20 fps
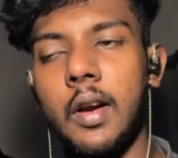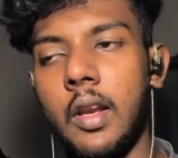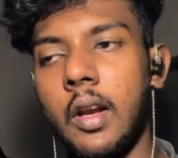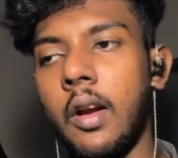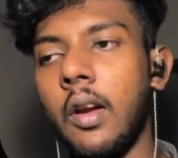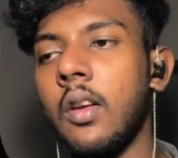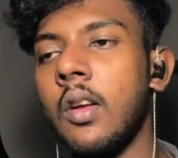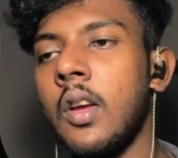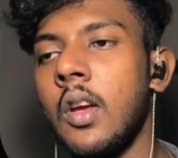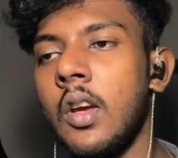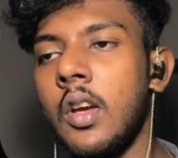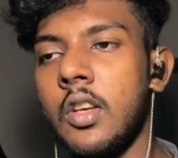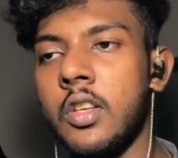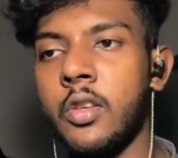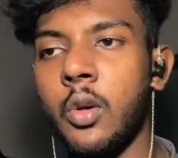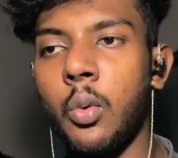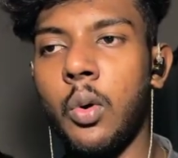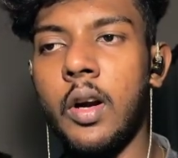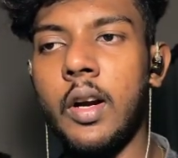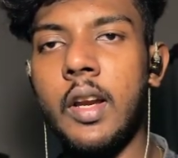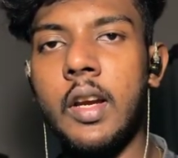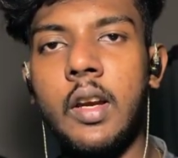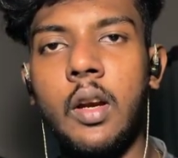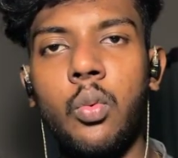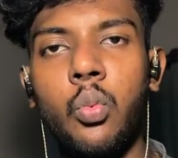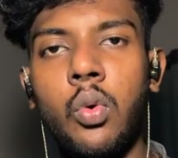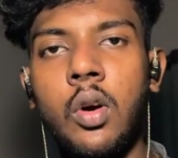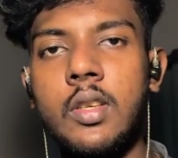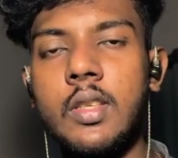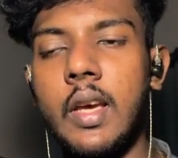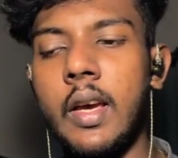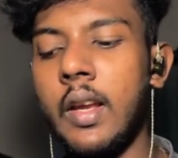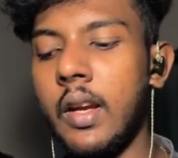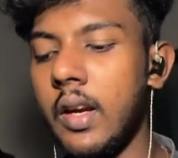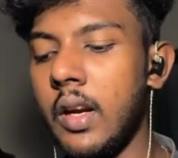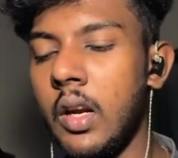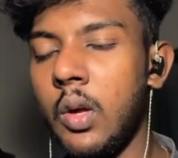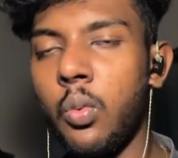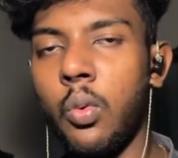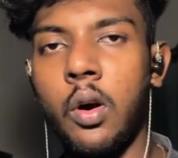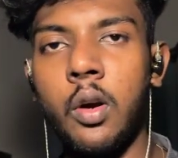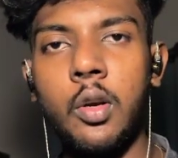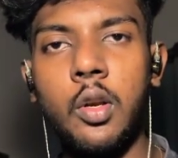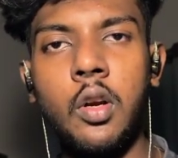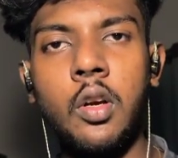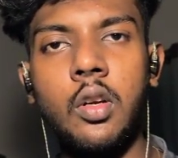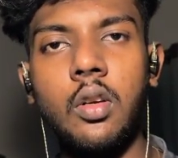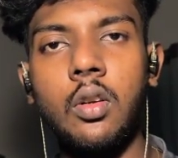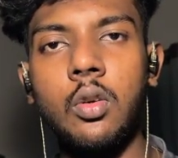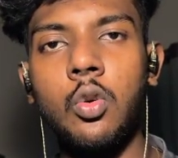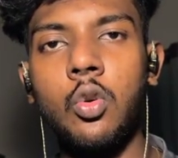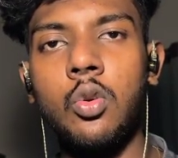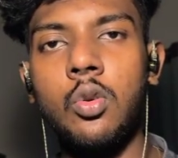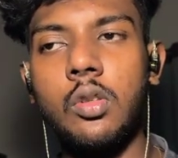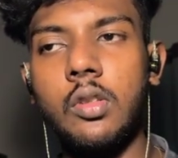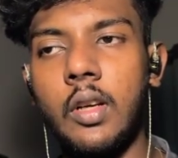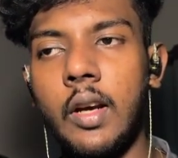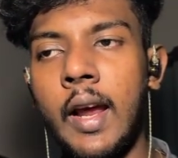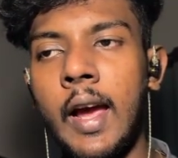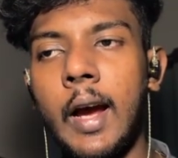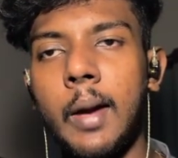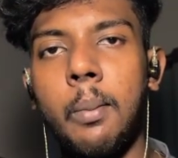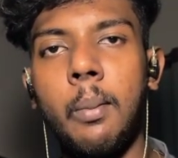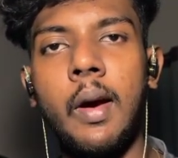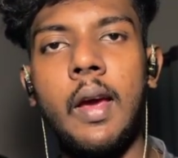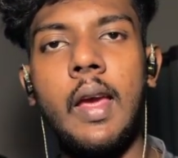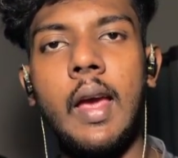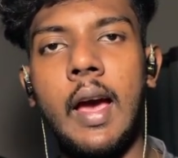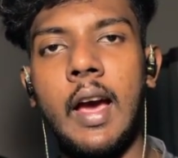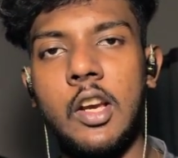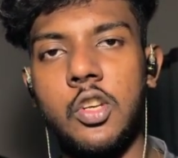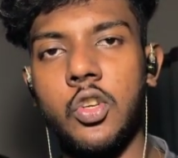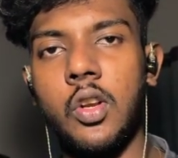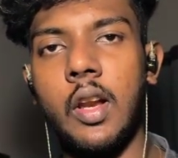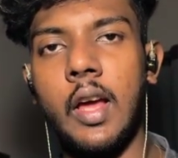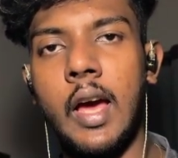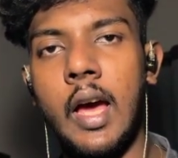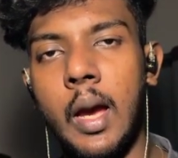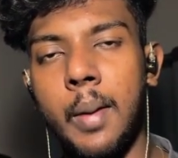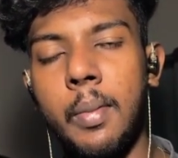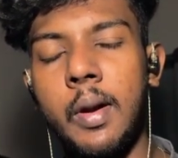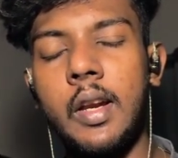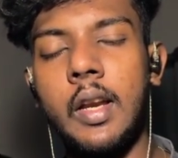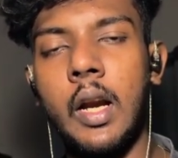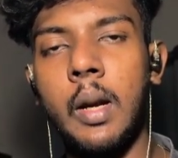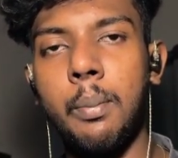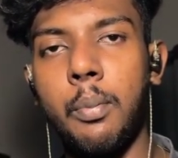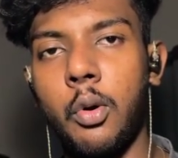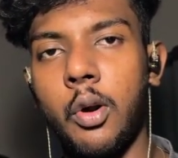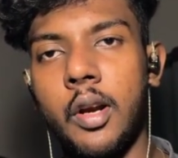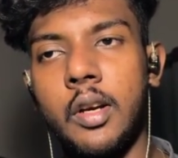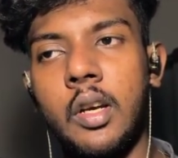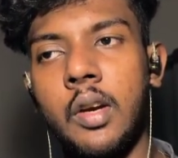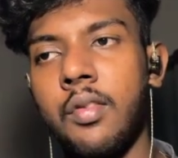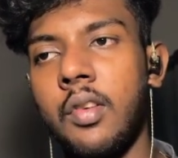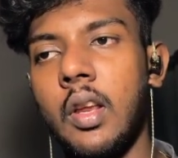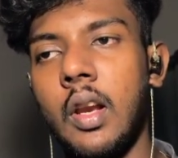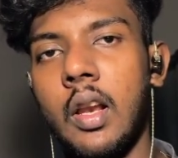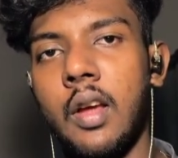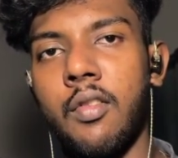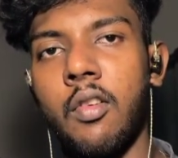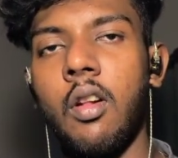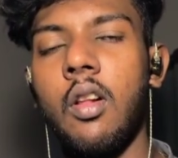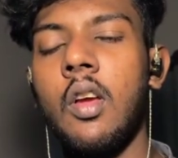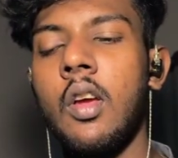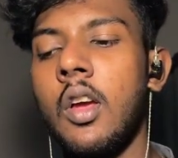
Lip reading: in it. So what I did was, I really wanted to track my actual habit and productivity level.